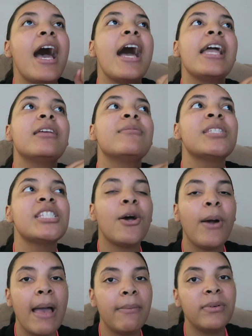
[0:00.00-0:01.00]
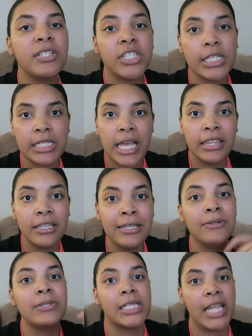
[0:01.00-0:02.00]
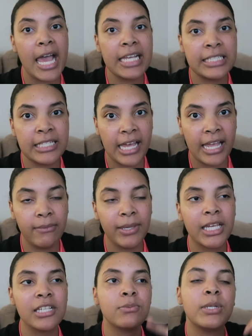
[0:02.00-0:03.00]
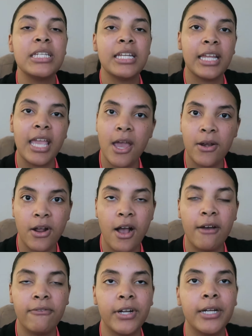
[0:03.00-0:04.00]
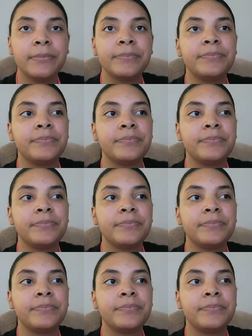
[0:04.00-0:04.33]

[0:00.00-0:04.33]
I am so happy. We just got the news last night because we did a counter offer.